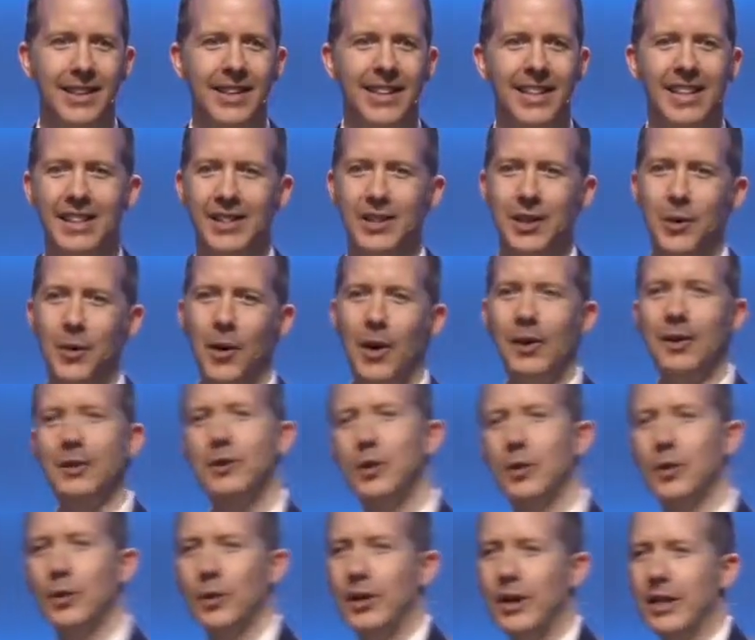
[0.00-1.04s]
You are
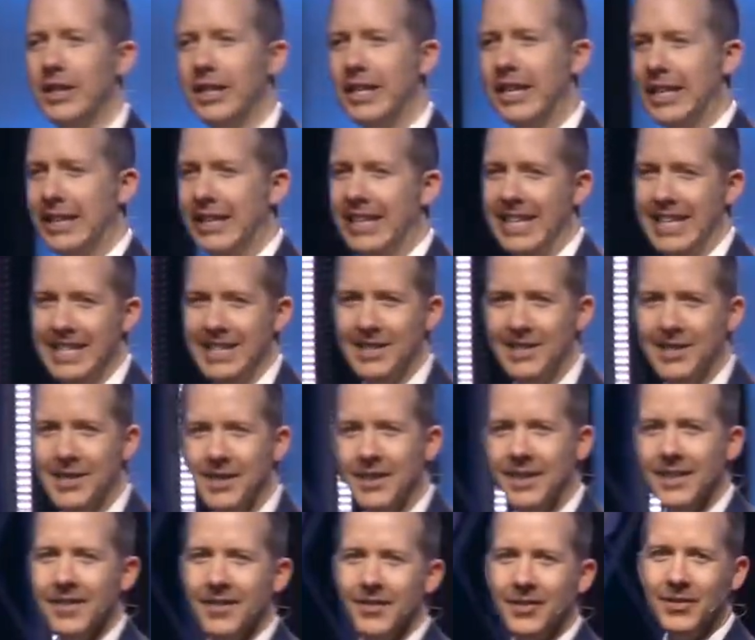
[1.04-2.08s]
truly the elite.
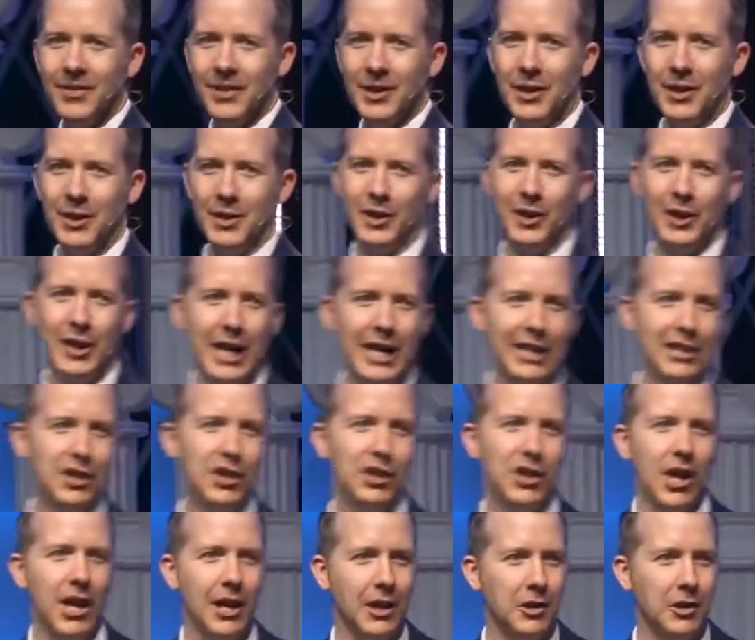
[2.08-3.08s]
You're God's shock